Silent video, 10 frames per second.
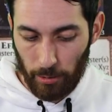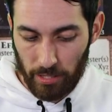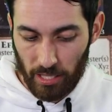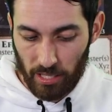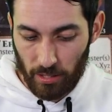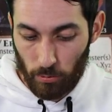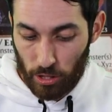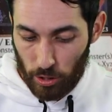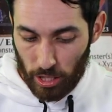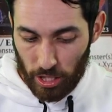
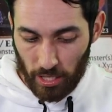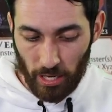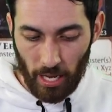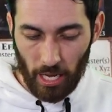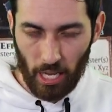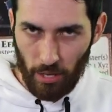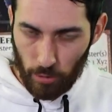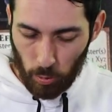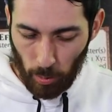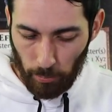restriction. Evil
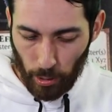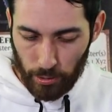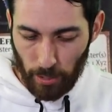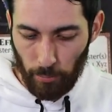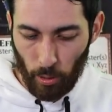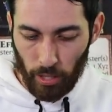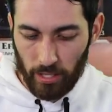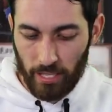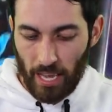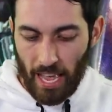Swarm blows up boards.